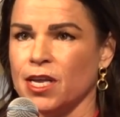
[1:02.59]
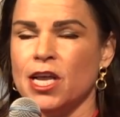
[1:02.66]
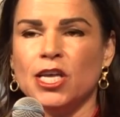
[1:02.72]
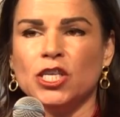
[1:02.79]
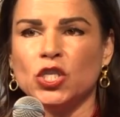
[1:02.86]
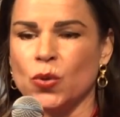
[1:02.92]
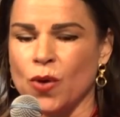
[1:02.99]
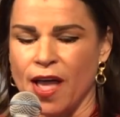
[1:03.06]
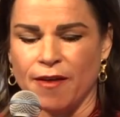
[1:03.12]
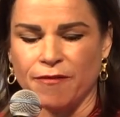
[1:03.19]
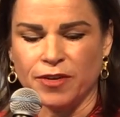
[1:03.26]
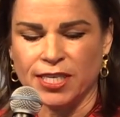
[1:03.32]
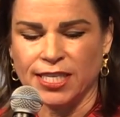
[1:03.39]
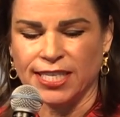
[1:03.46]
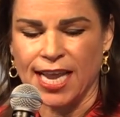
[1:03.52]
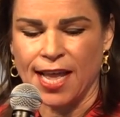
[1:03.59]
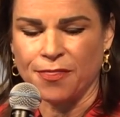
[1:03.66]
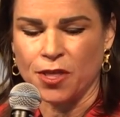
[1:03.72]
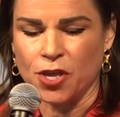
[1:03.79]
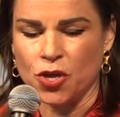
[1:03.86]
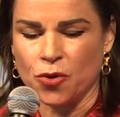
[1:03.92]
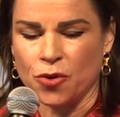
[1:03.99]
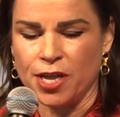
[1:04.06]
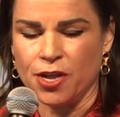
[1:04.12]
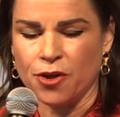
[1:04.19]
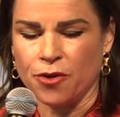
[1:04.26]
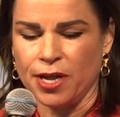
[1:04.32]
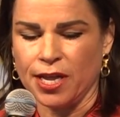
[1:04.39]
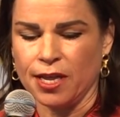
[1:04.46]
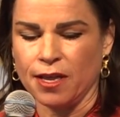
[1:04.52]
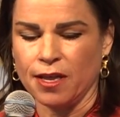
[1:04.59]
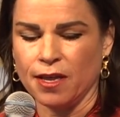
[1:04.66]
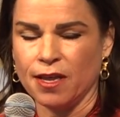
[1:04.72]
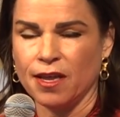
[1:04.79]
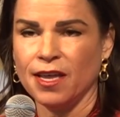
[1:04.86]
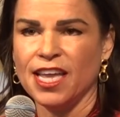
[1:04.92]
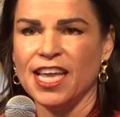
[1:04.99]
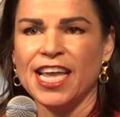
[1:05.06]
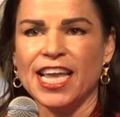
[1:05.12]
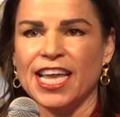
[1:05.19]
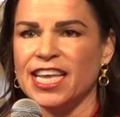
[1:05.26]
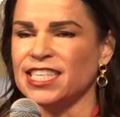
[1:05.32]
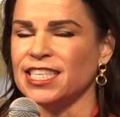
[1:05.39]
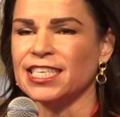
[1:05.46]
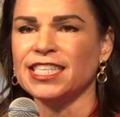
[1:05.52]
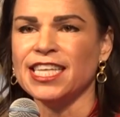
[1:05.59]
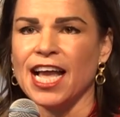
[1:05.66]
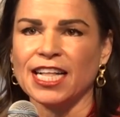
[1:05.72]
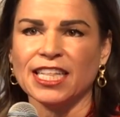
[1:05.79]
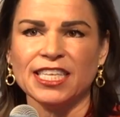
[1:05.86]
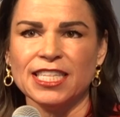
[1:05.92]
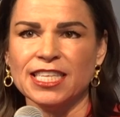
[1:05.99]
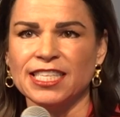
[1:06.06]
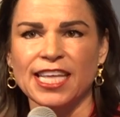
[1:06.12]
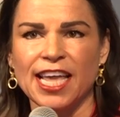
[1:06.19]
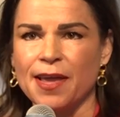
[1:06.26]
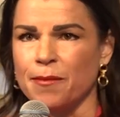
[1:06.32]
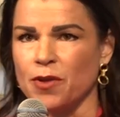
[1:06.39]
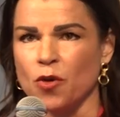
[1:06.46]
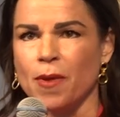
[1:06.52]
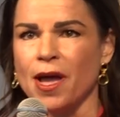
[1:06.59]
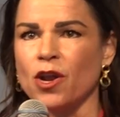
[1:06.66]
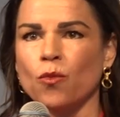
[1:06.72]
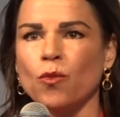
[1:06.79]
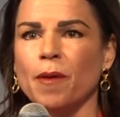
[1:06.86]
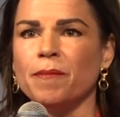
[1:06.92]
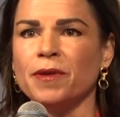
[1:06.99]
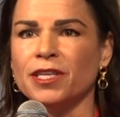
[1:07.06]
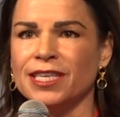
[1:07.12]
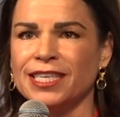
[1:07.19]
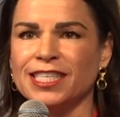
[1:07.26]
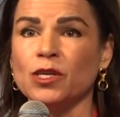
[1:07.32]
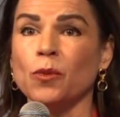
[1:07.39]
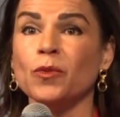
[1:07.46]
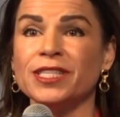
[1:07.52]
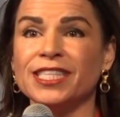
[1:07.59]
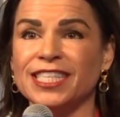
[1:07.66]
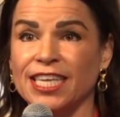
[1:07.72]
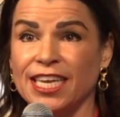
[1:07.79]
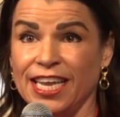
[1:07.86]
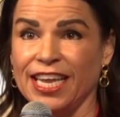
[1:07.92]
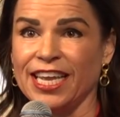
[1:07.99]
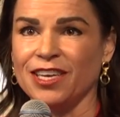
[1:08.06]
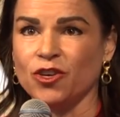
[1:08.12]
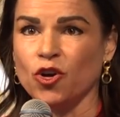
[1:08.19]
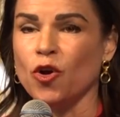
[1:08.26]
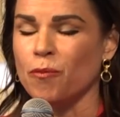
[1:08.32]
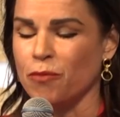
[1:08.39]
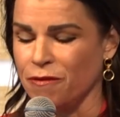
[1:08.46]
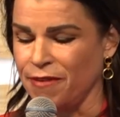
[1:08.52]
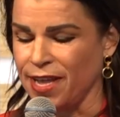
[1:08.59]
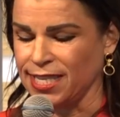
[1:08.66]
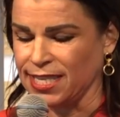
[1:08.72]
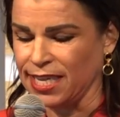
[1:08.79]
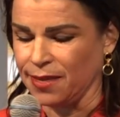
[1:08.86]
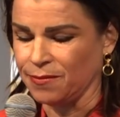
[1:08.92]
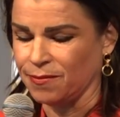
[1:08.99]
So every stat that you're hearing is exactly the same, no matter what building someone's sitting in or professing.